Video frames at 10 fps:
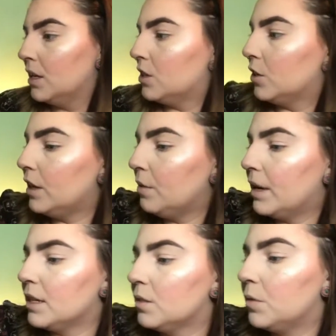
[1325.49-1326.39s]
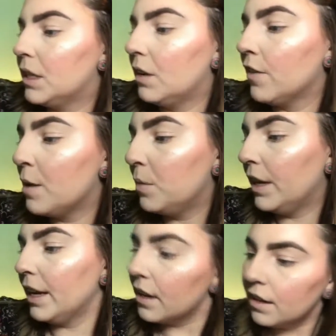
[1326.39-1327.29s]
So anyways, without
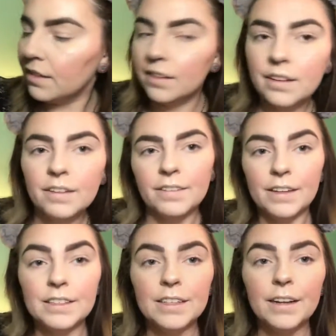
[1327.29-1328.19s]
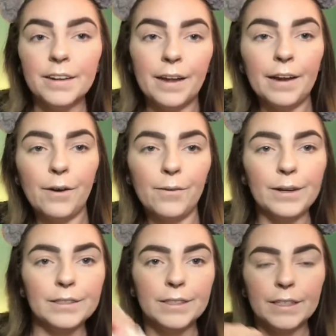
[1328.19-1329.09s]
rambling, let's get on
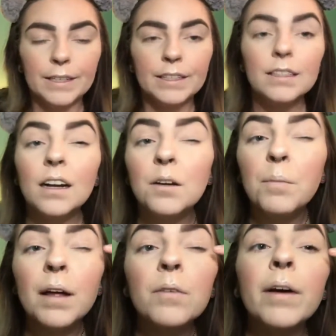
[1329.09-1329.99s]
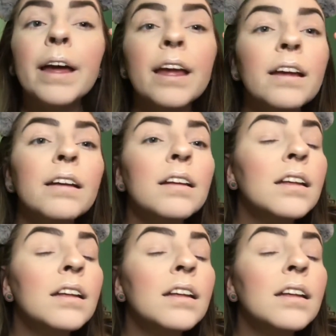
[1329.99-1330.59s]
into this. Oh, by the way,